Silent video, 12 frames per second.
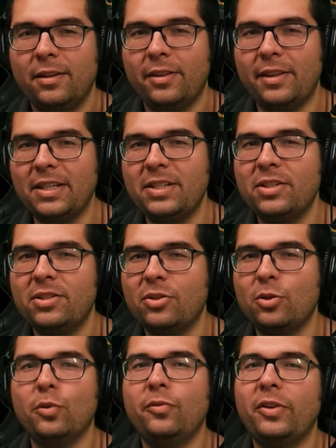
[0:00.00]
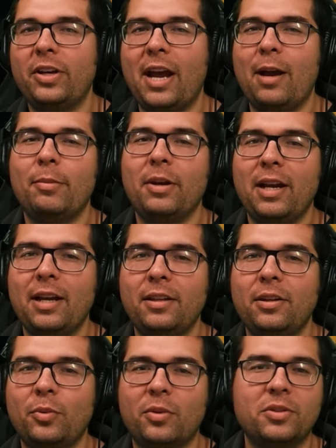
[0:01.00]
this is a new phenomenon
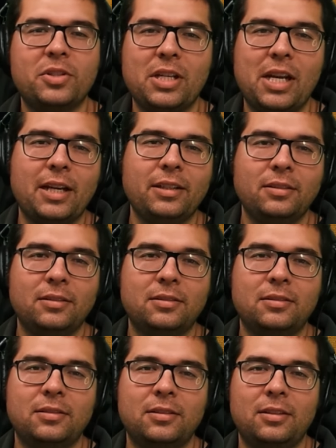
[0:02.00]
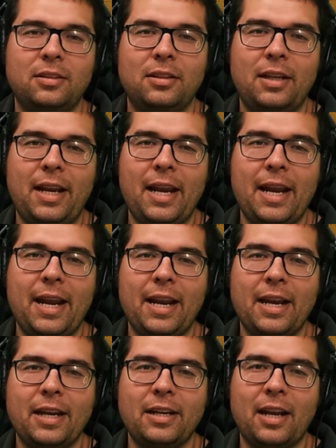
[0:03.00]
that we're seeing,
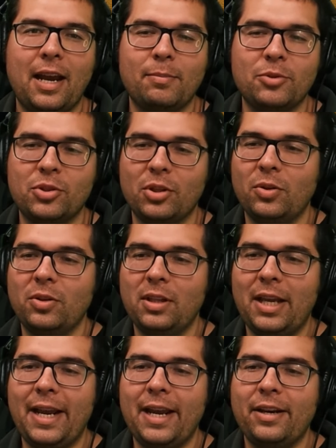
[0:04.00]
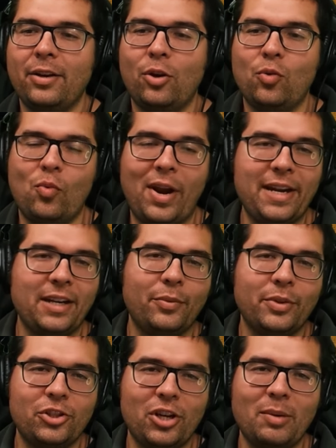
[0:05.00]
and I'm so glad Awaken
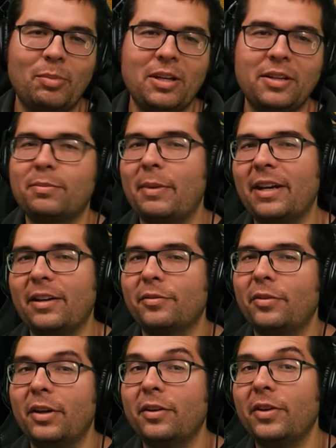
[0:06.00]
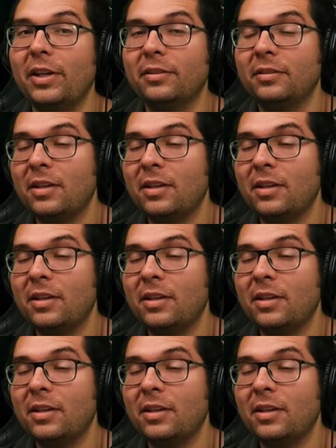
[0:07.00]
with JP is making fun of it.